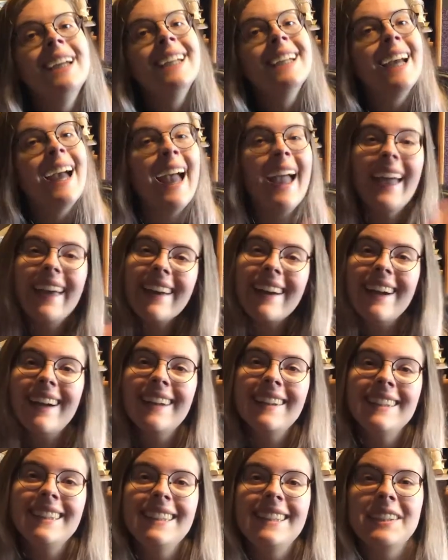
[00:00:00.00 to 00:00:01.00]
Hey
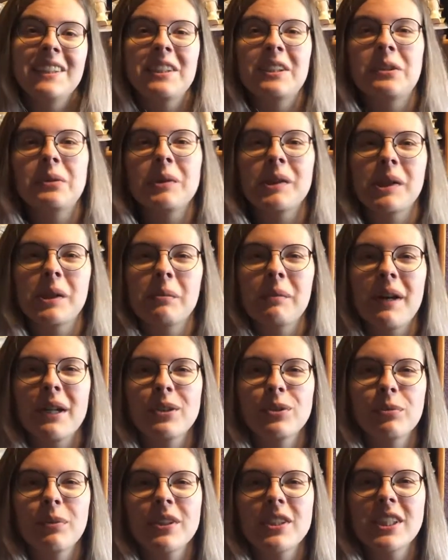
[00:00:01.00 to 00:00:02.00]
guys, welcome back
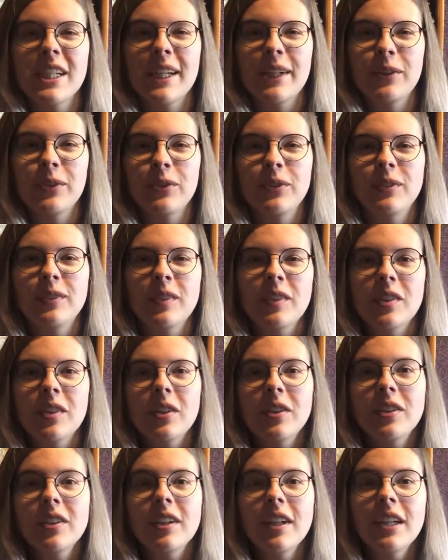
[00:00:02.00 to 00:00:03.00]
to my channel. So
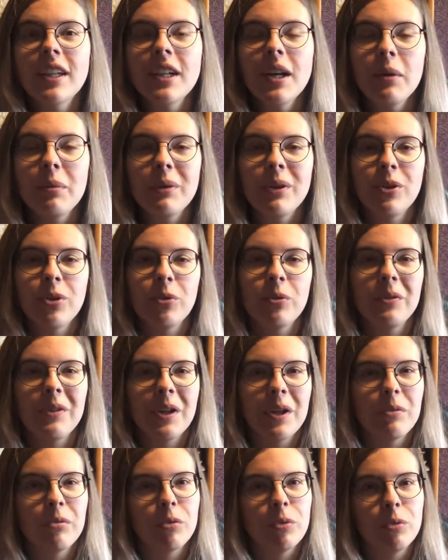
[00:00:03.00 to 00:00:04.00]
today I'll be doing
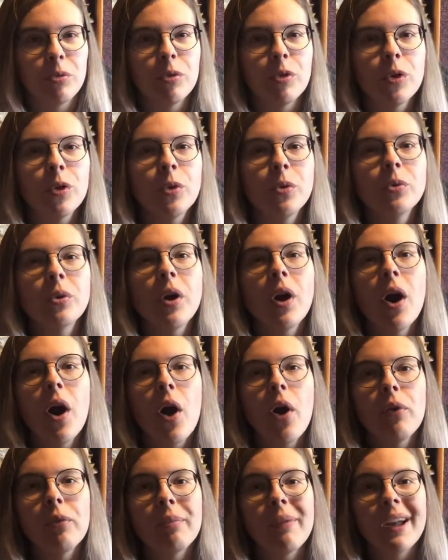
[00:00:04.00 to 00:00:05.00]
a review
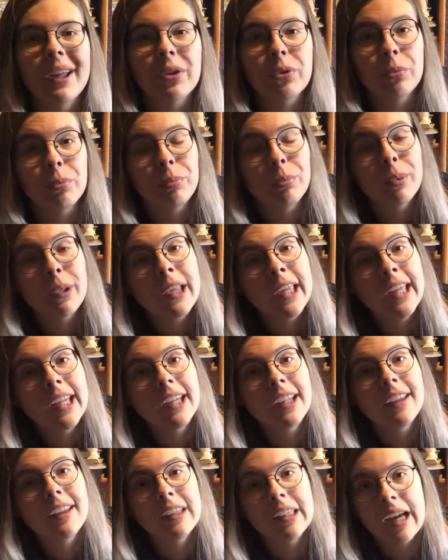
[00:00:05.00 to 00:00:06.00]
of my
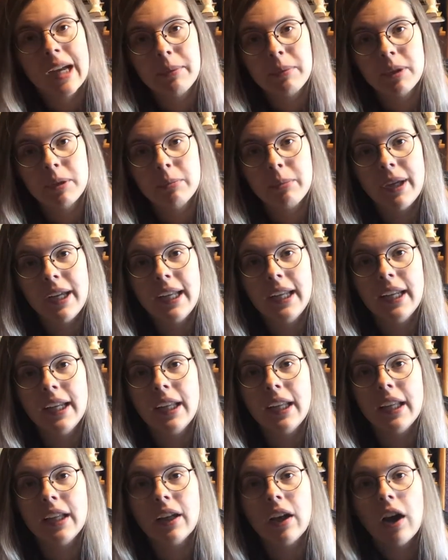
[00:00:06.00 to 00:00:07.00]
completed diamond
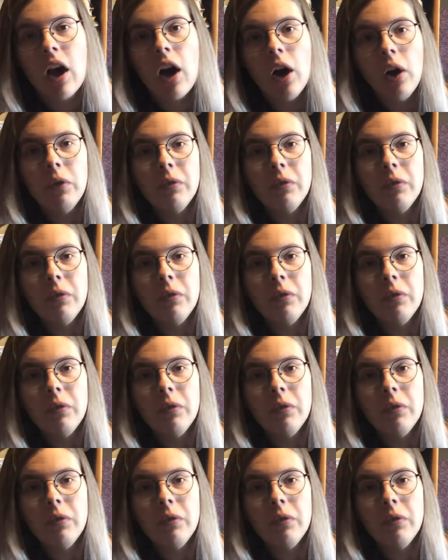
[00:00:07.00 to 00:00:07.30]
painting of